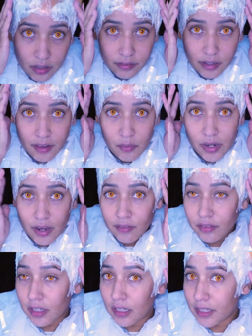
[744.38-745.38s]
Now that we
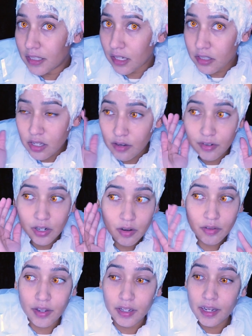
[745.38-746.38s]
have the latex covering
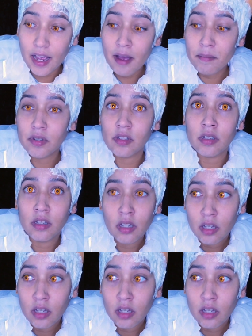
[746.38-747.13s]
all the gaps,